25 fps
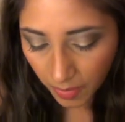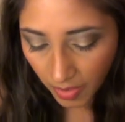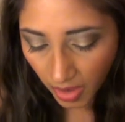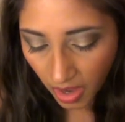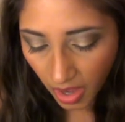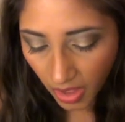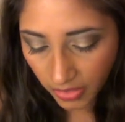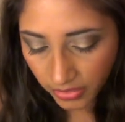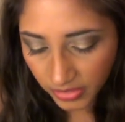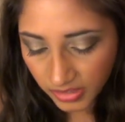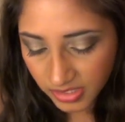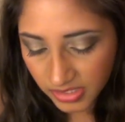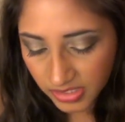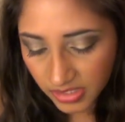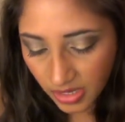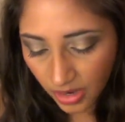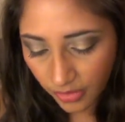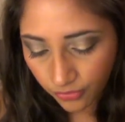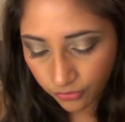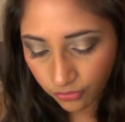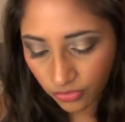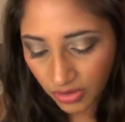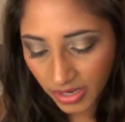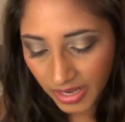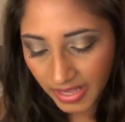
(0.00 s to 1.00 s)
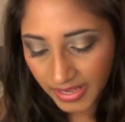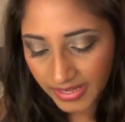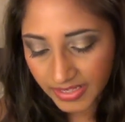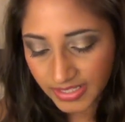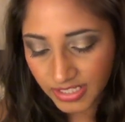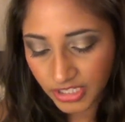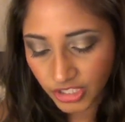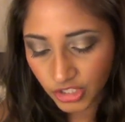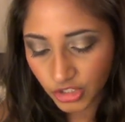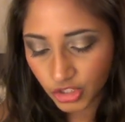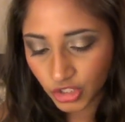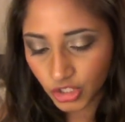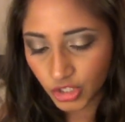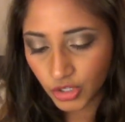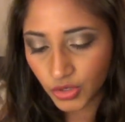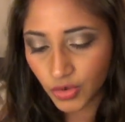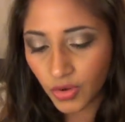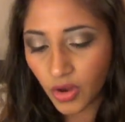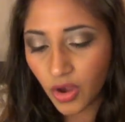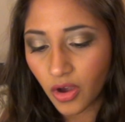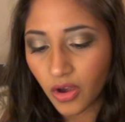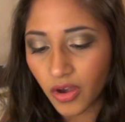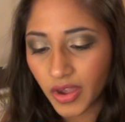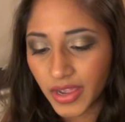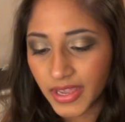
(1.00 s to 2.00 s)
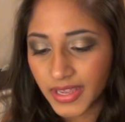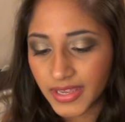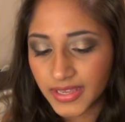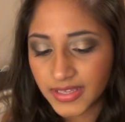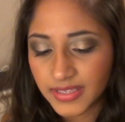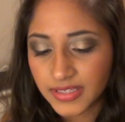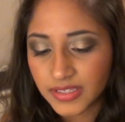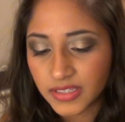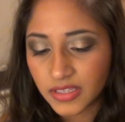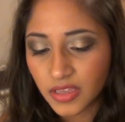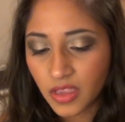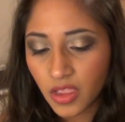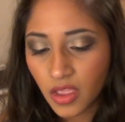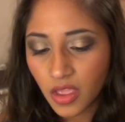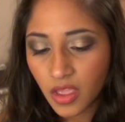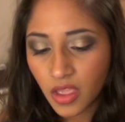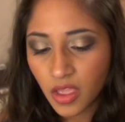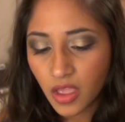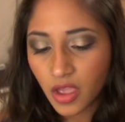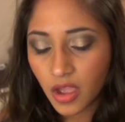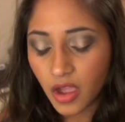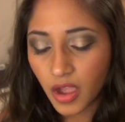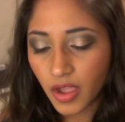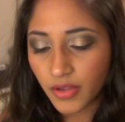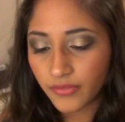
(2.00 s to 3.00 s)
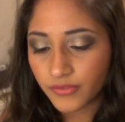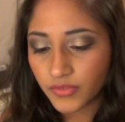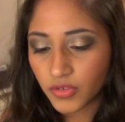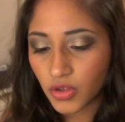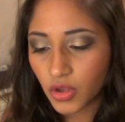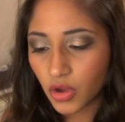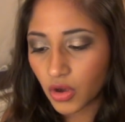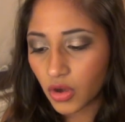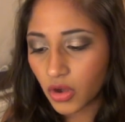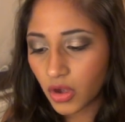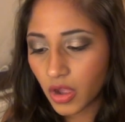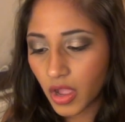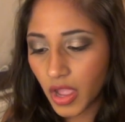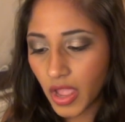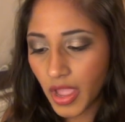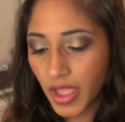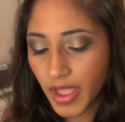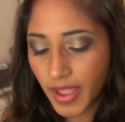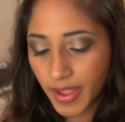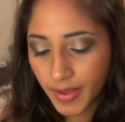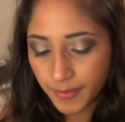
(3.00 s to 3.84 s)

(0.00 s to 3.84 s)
But other stuff relating to eyes, I've got